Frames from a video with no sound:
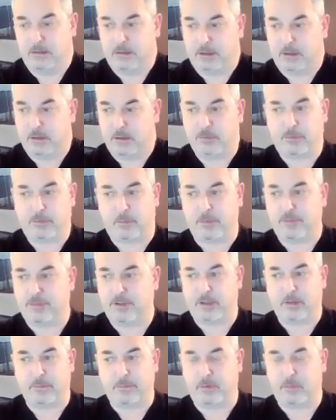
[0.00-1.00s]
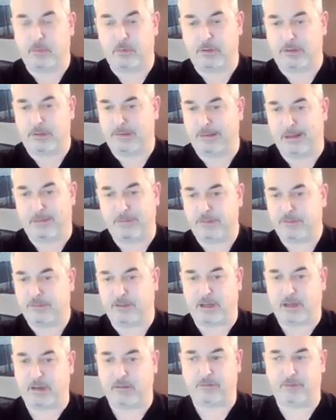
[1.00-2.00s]
You know, some of it can be really
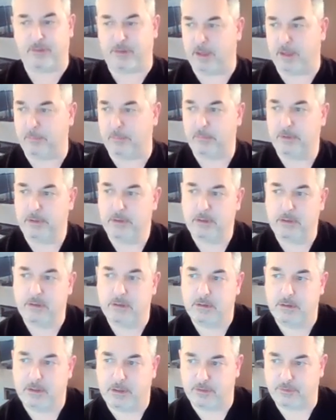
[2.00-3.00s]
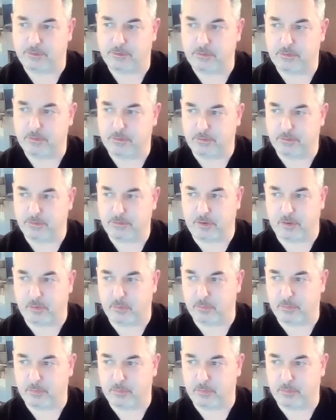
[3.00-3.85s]
devastating for them. So